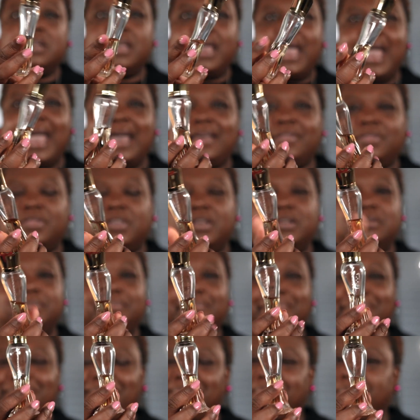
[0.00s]
at the...
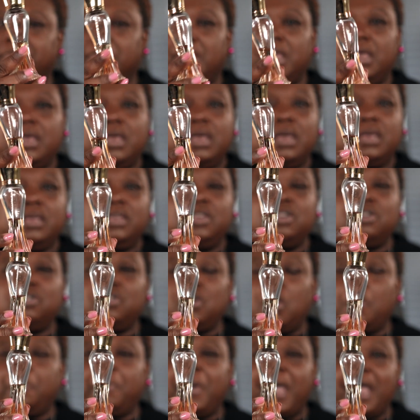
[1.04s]

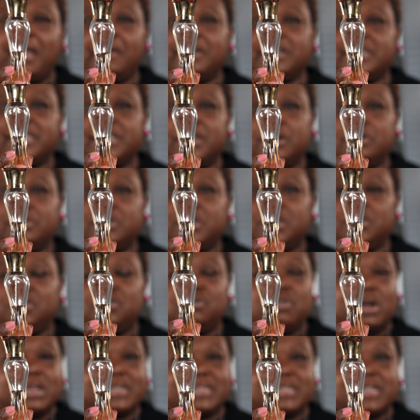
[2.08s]
Paris Hilton,
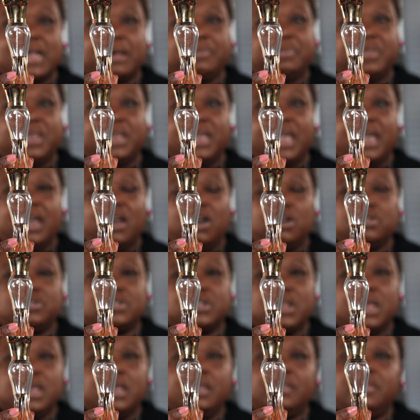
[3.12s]
you are something else.
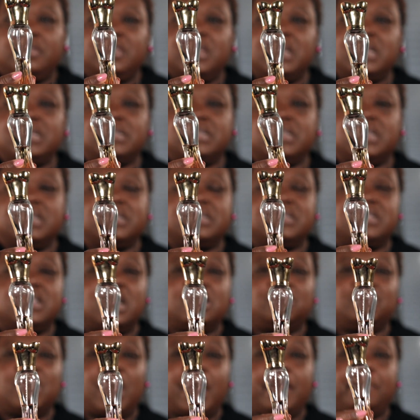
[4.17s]
This is
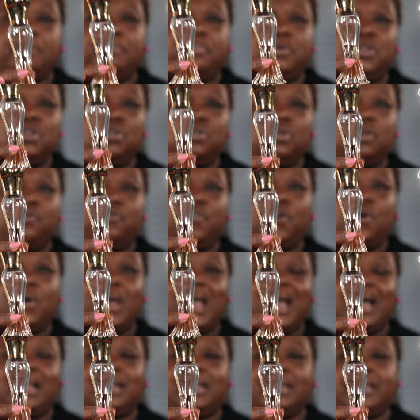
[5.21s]
such a beautiful,
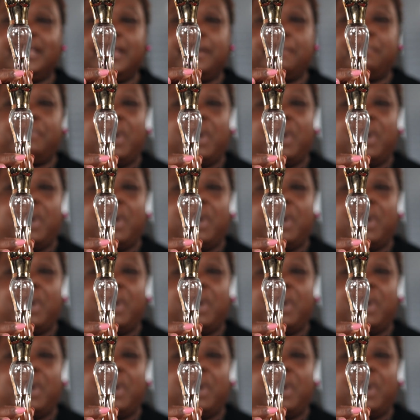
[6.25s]
elegant